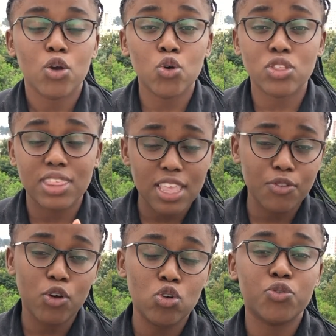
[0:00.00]
Seek
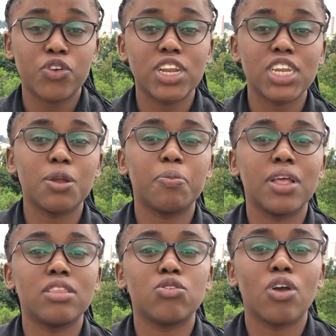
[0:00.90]
for good friendship
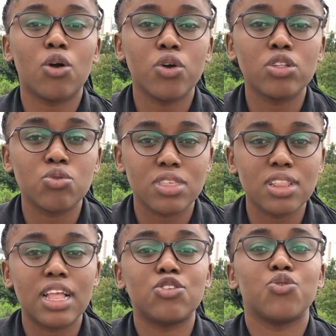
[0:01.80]
and you are going to see
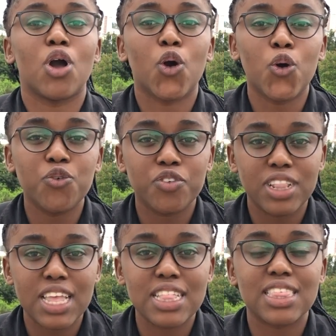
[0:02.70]
that you are
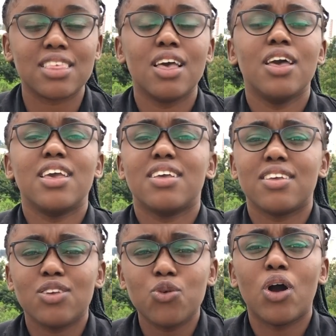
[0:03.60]
confident.
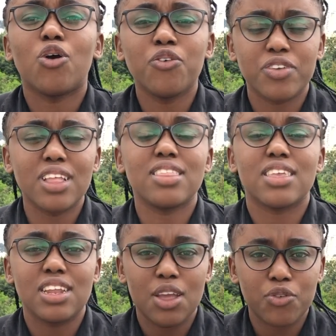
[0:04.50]
You are confident
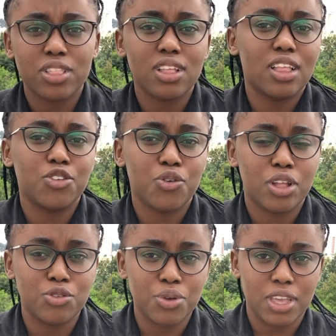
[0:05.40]
in everything that you
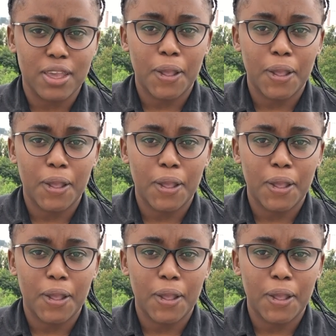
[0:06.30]
are doing.